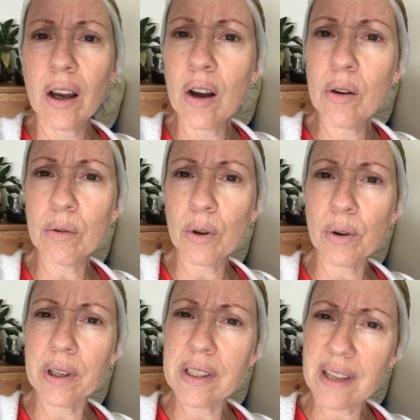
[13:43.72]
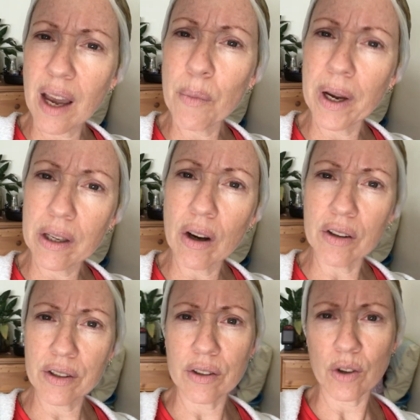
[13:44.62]
Oh, Lord, is that why you
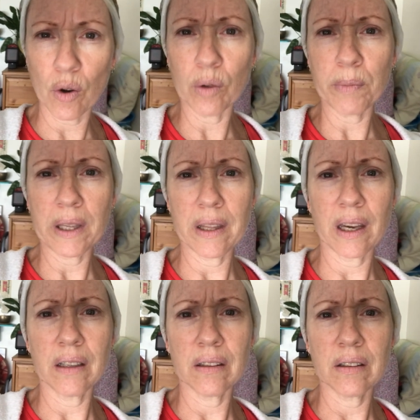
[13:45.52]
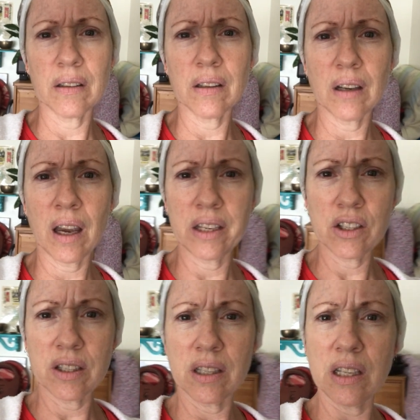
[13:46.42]
also told me that I
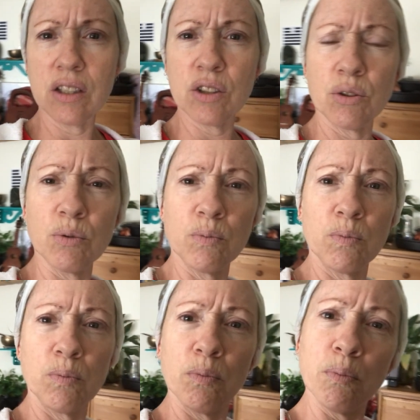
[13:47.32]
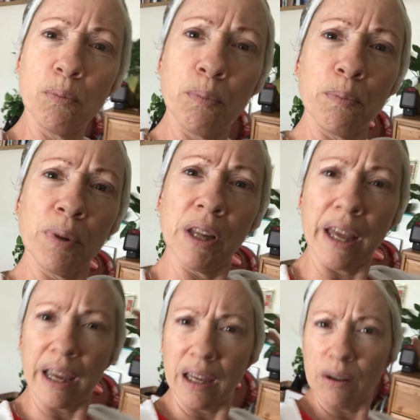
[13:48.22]
just need to
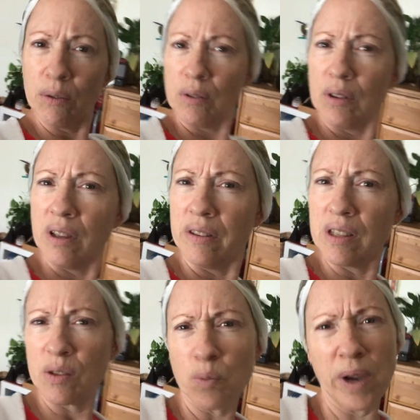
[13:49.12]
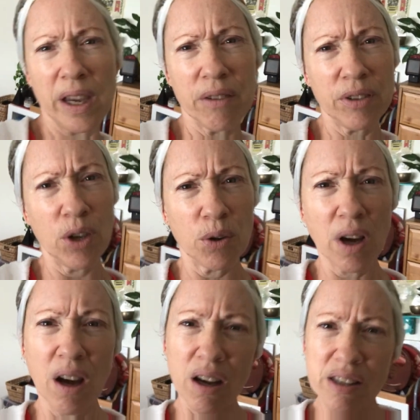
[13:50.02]
play in this way of
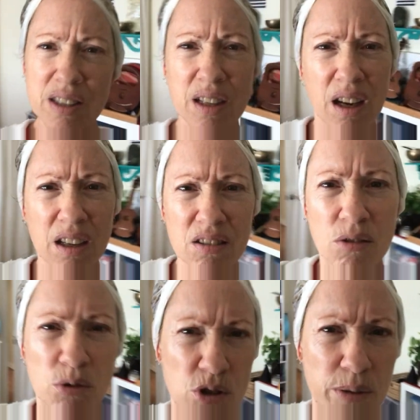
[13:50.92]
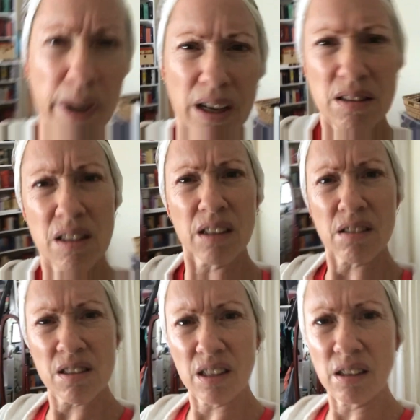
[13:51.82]
yoga asana through
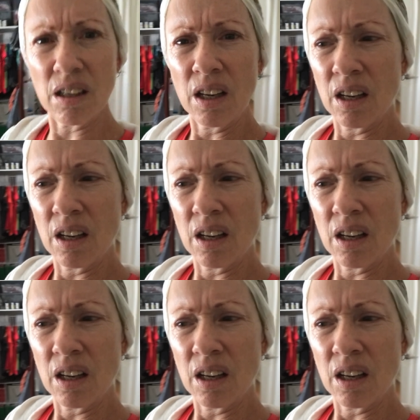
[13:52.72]
gymnastics and